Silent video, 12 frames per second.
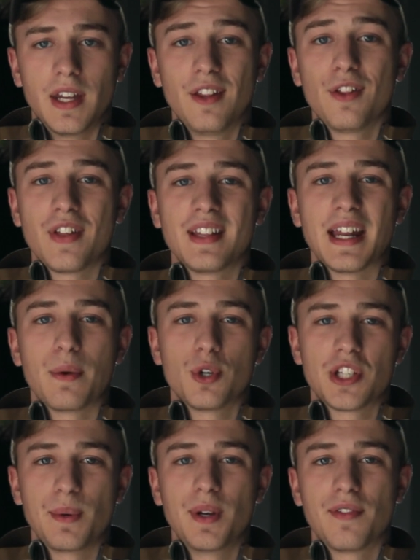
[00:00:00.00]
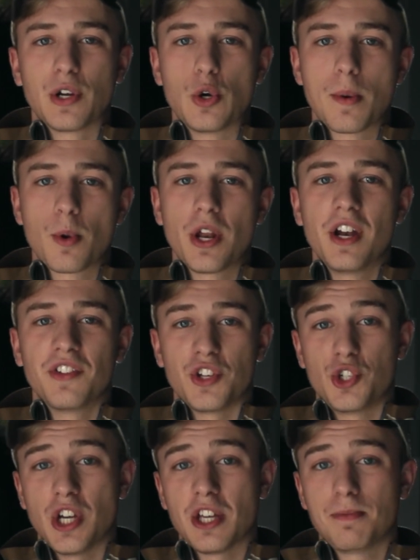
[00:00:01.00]
Another thing that I wish they would have incorporated is
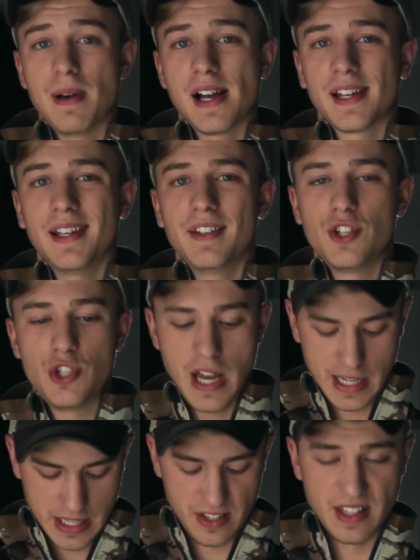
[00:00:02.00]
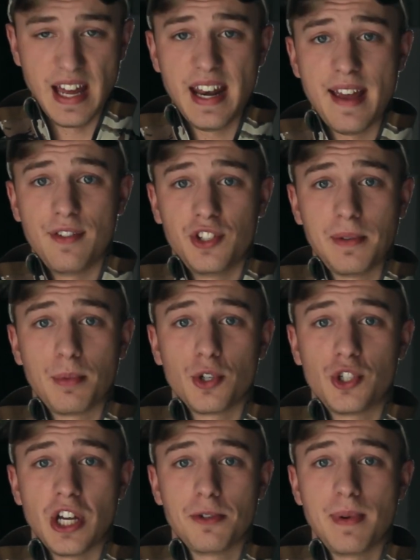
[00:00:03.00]
a chest pocket. This jacket does not have a
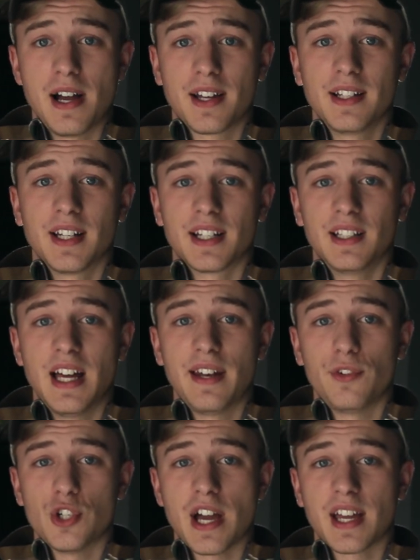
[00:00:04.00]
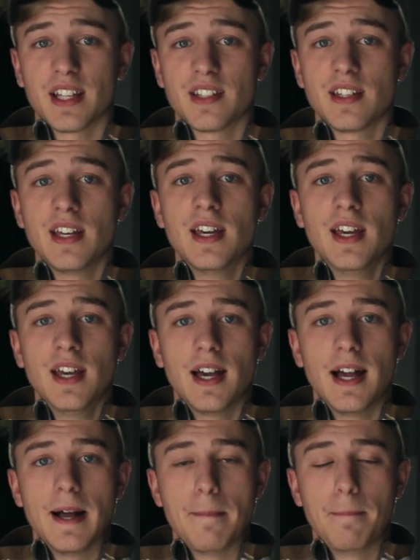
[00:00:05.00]
zippered chest pocket like a lot of jackets.
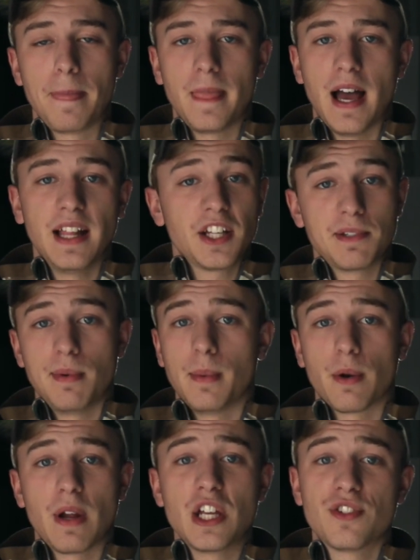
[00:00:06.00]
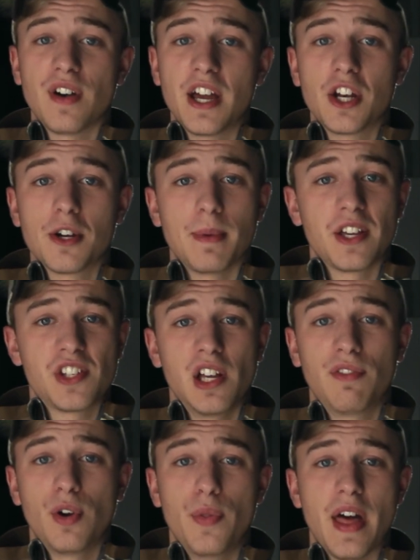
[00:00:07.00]
I like to put my rangefinder, my
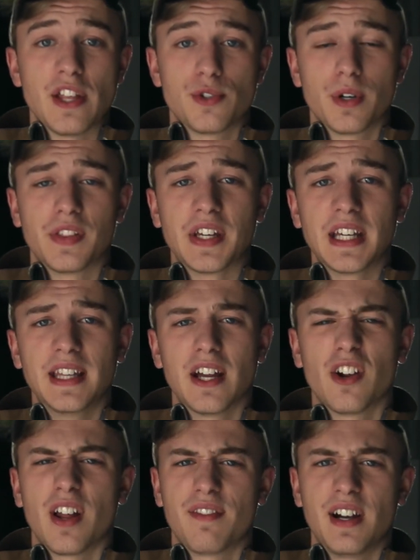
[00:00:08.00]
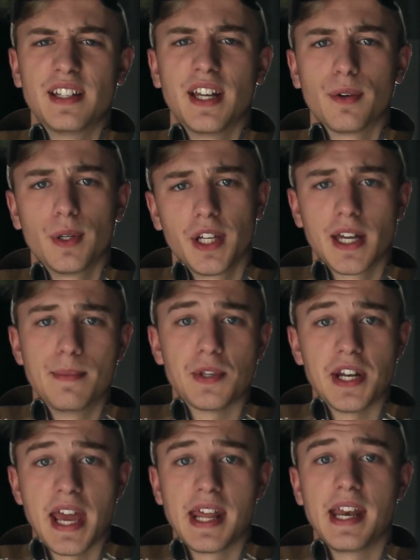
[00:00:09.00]
cell phone, that sort of thing in there, and I find that it really comes
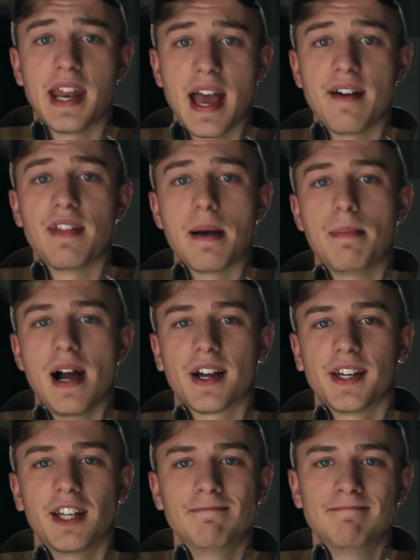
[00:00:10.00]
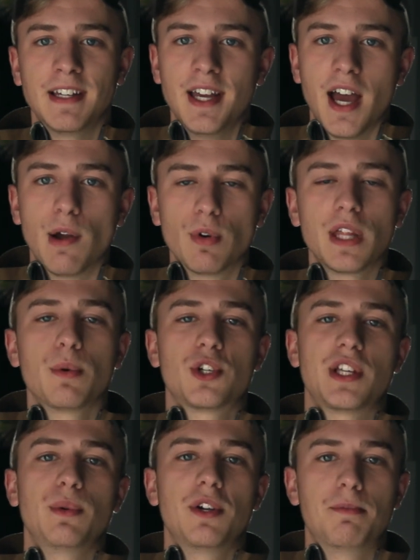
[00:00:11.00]
in handy to have that pocket. I really
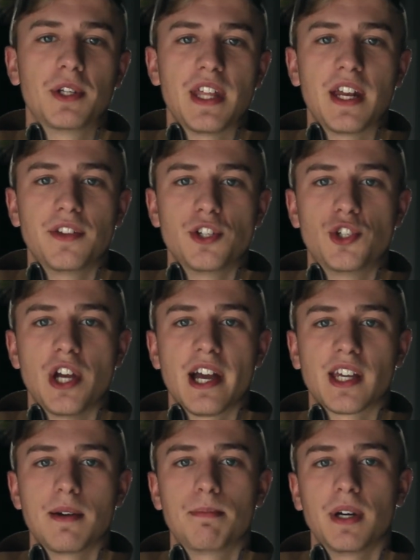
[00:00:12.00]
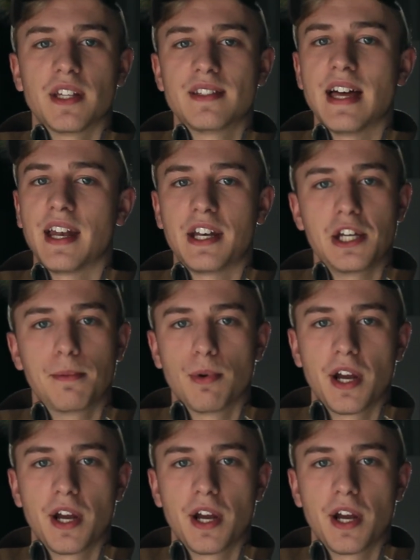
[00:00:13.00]
wish they would have put that on this jacket, but it's not a deal